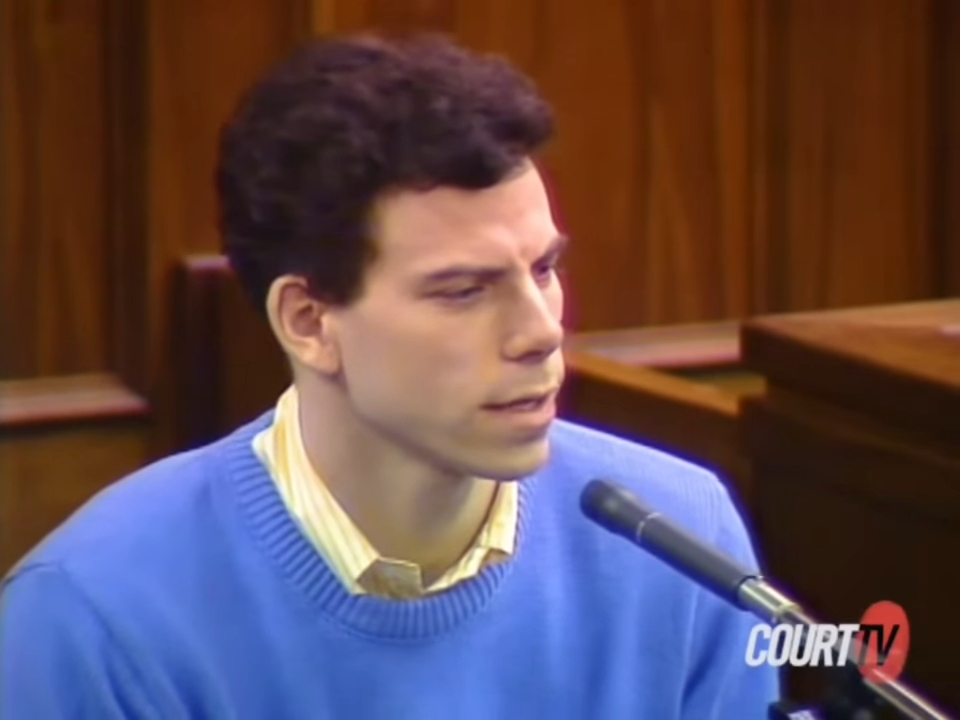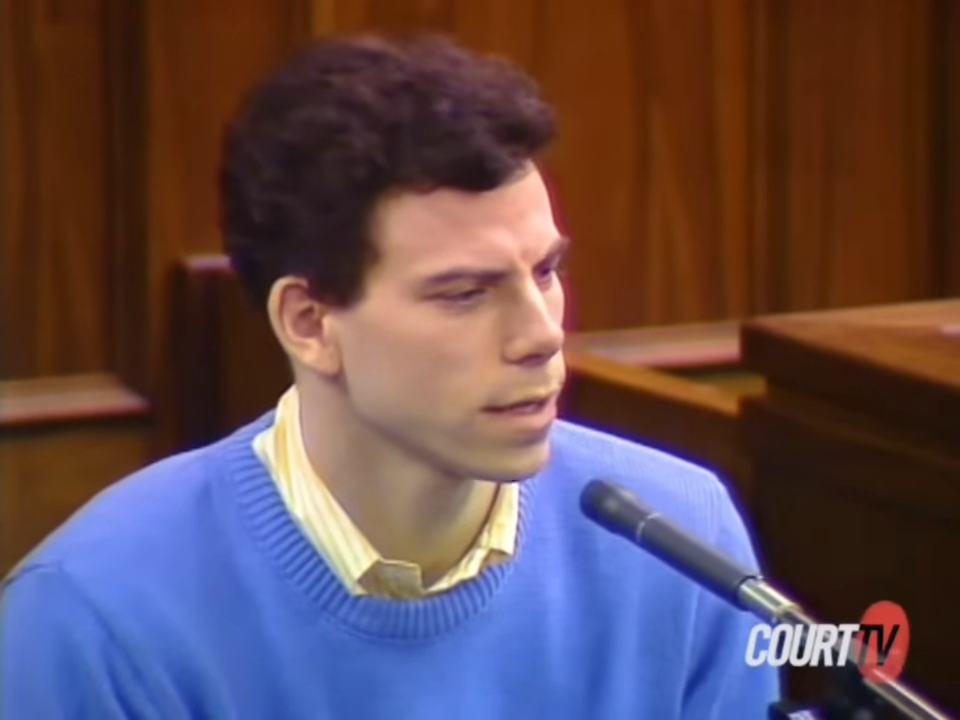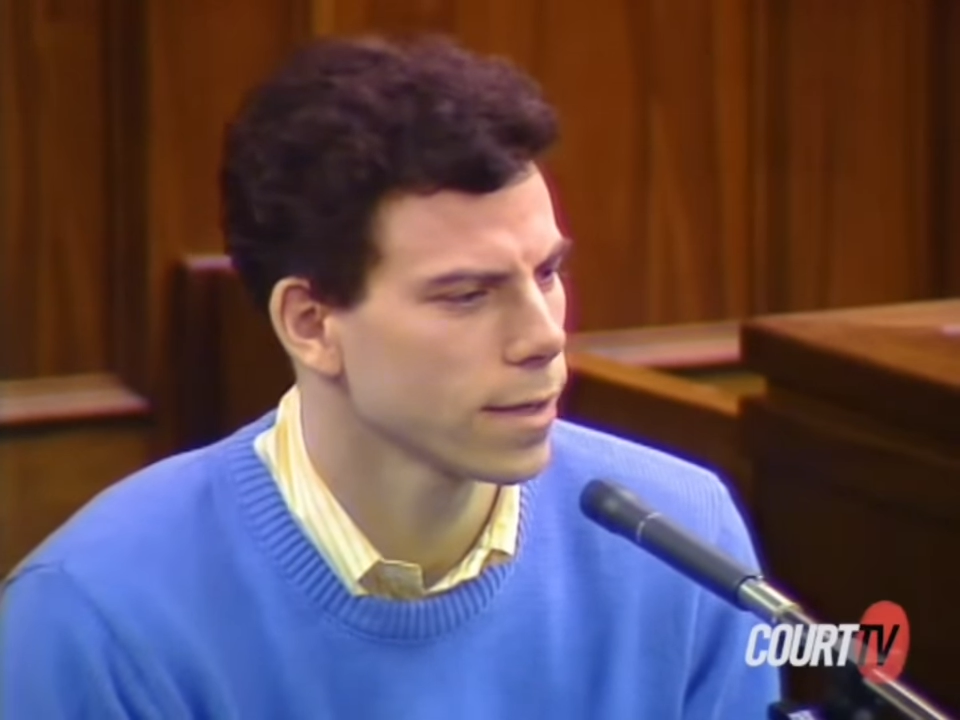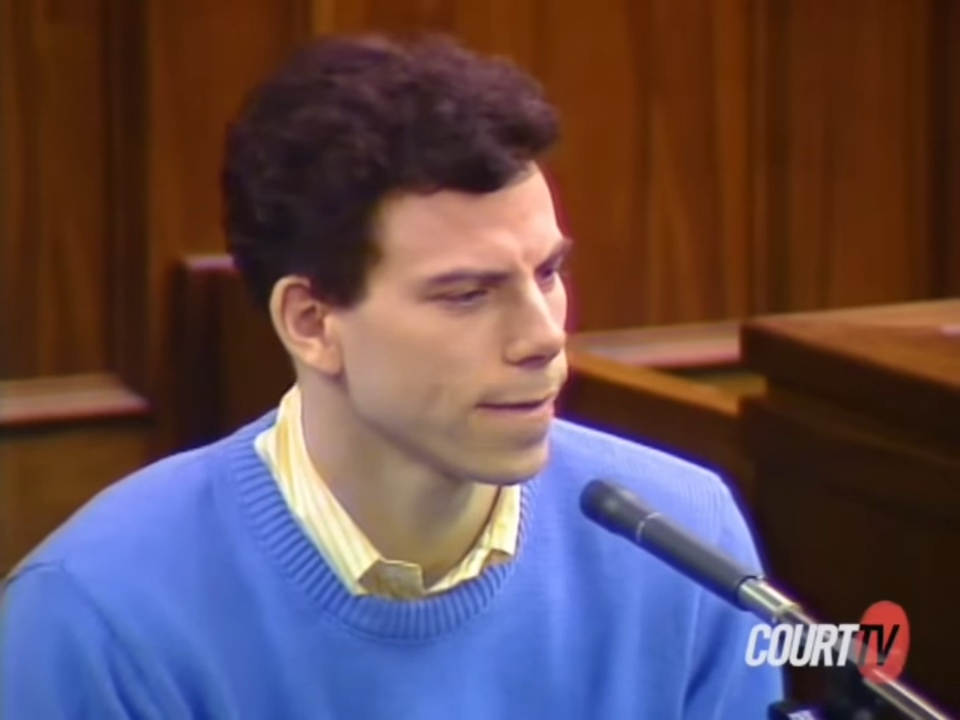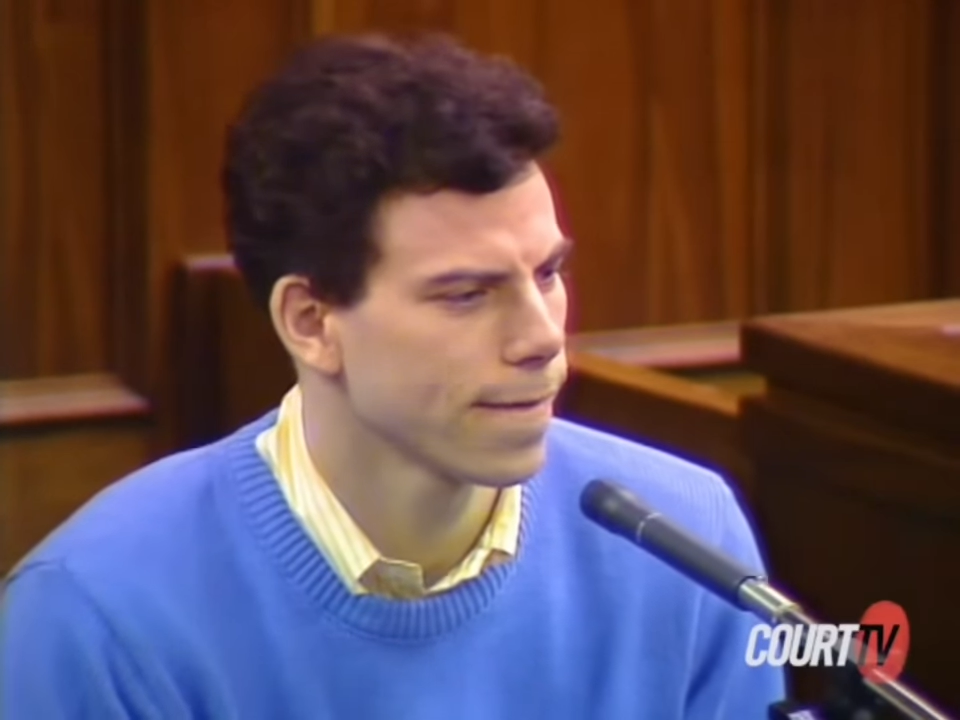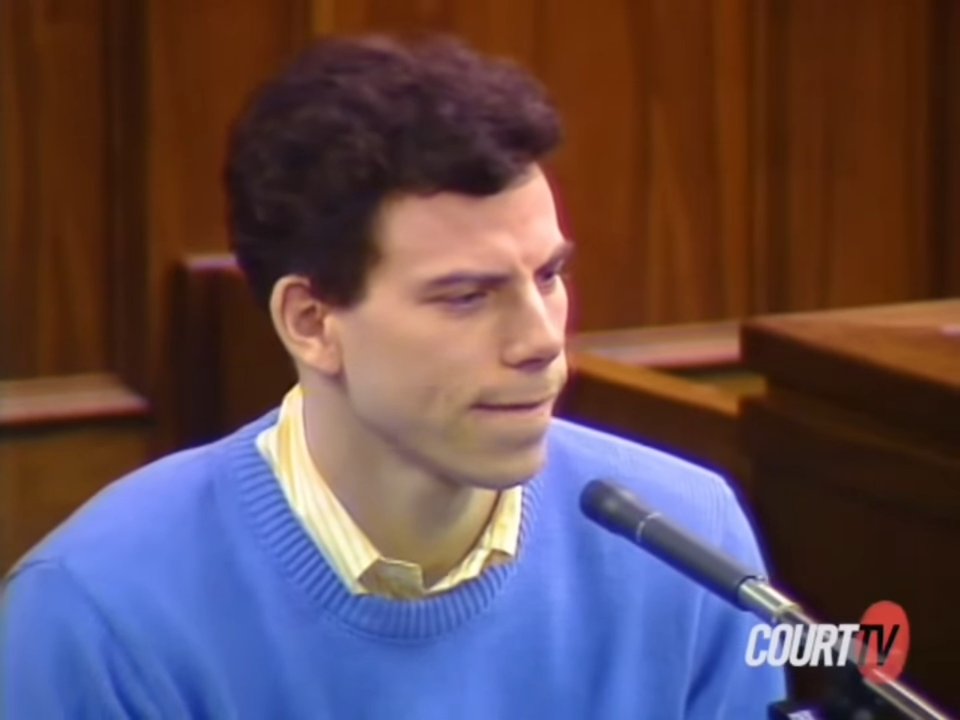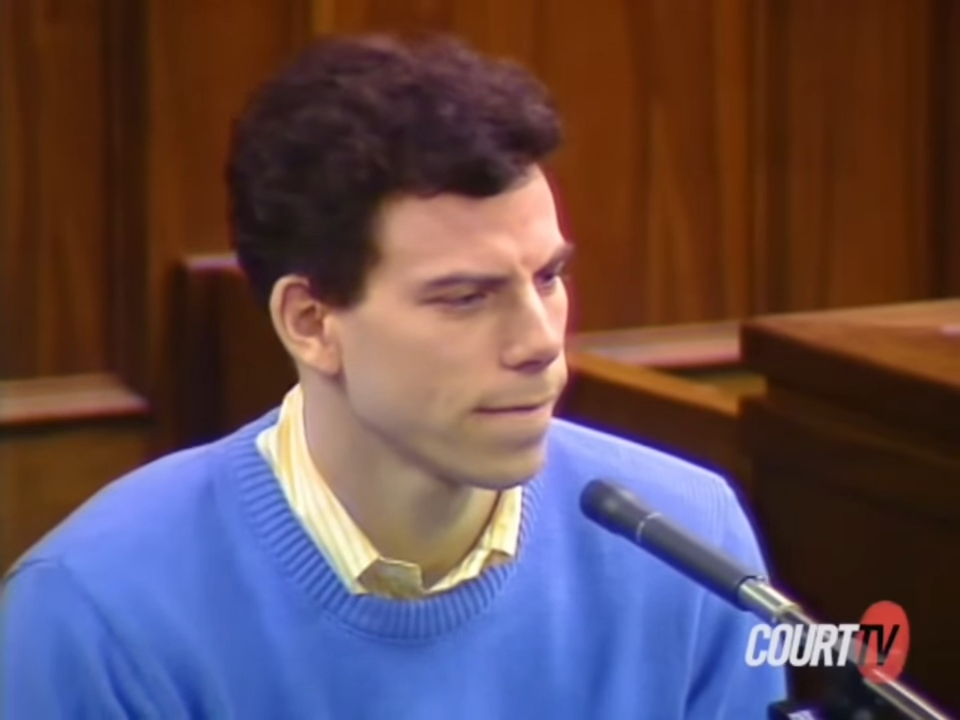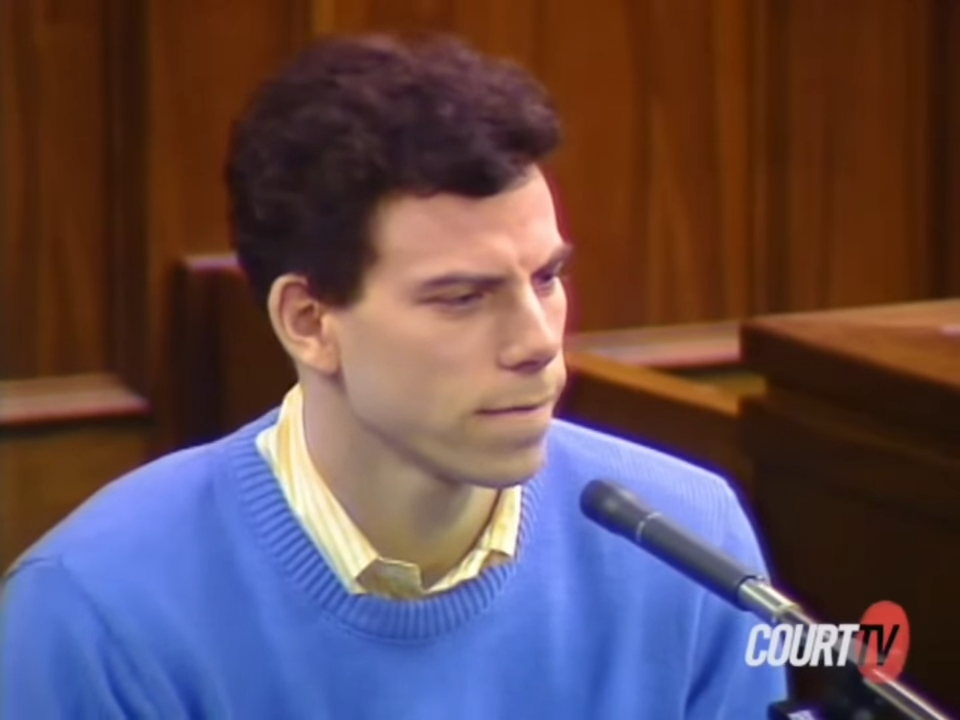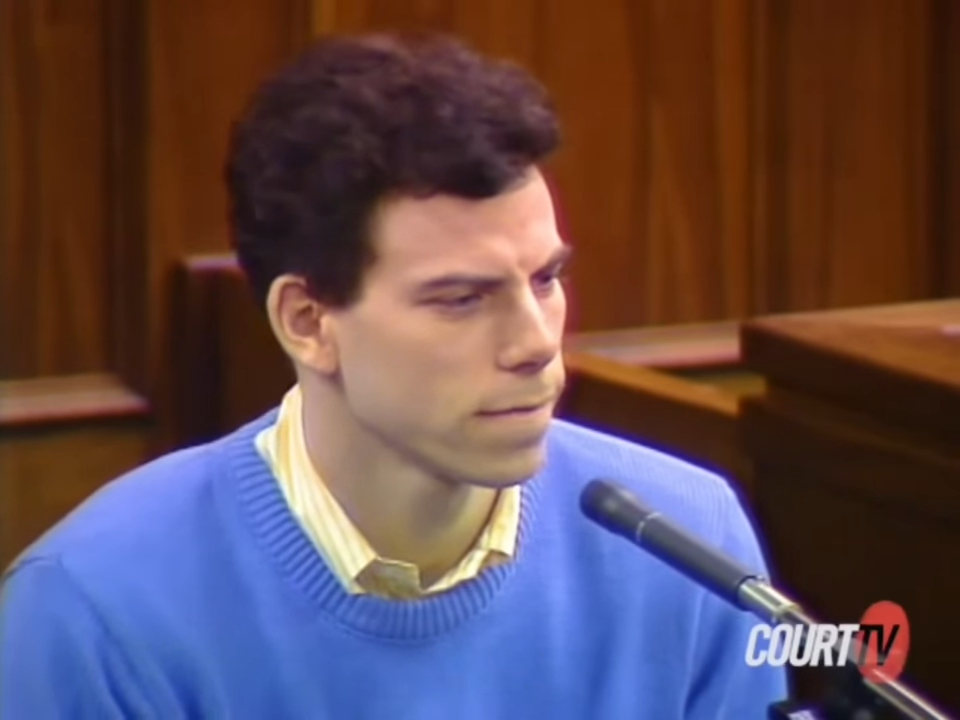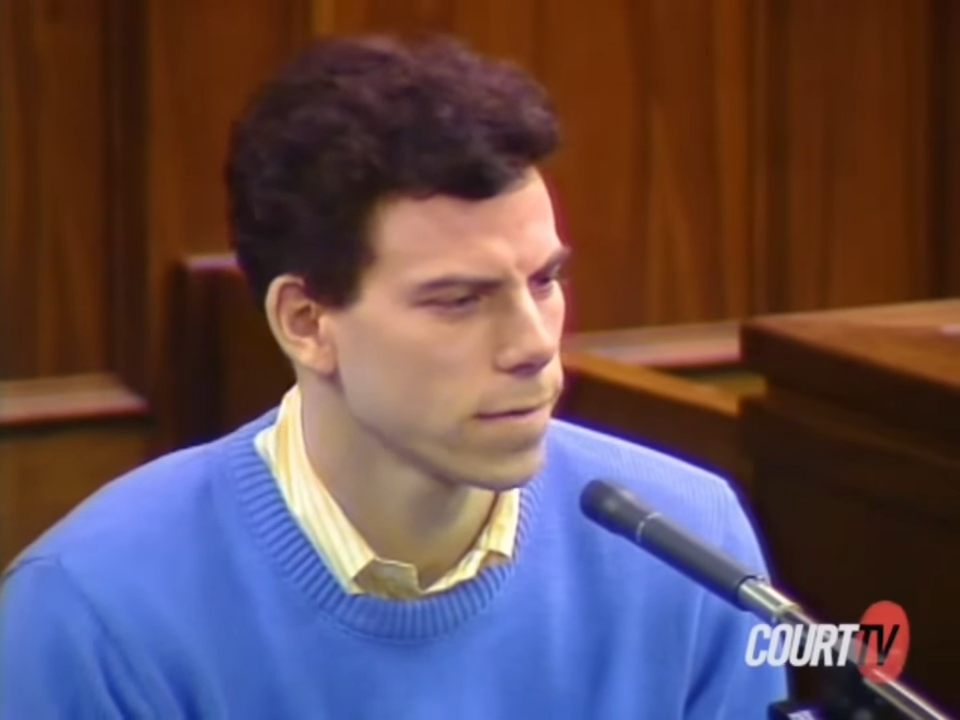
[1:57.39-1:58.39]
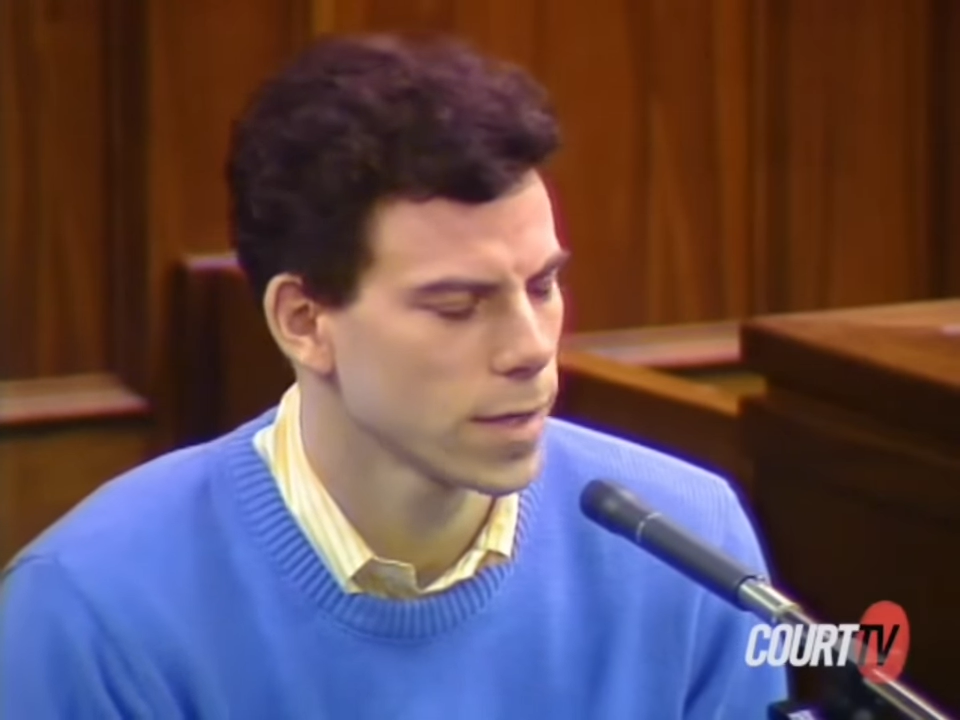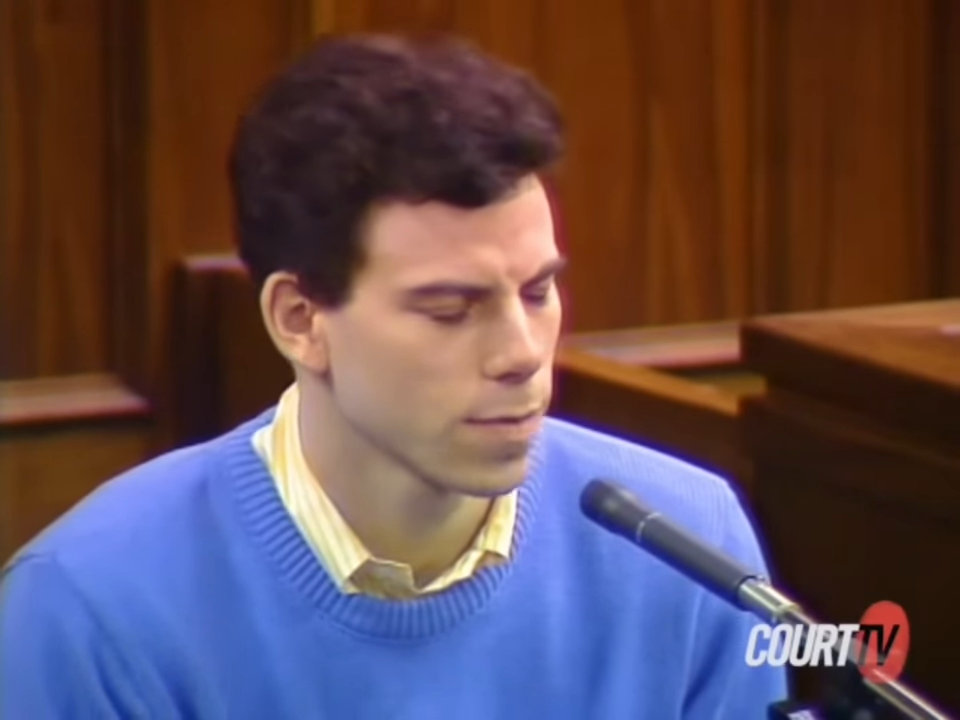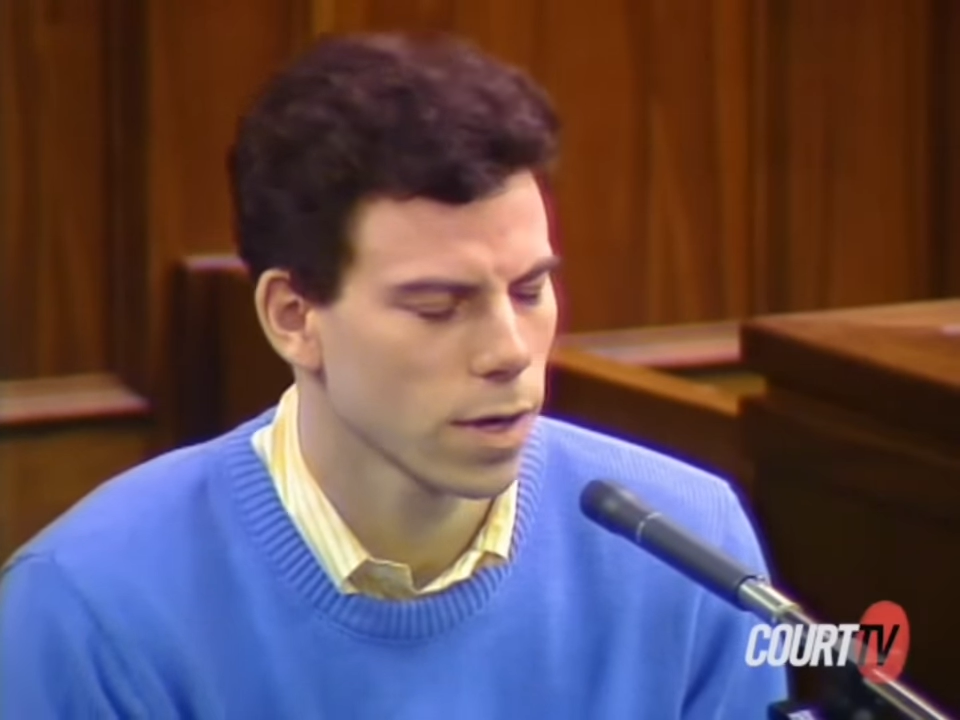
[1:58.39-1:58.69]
uh, it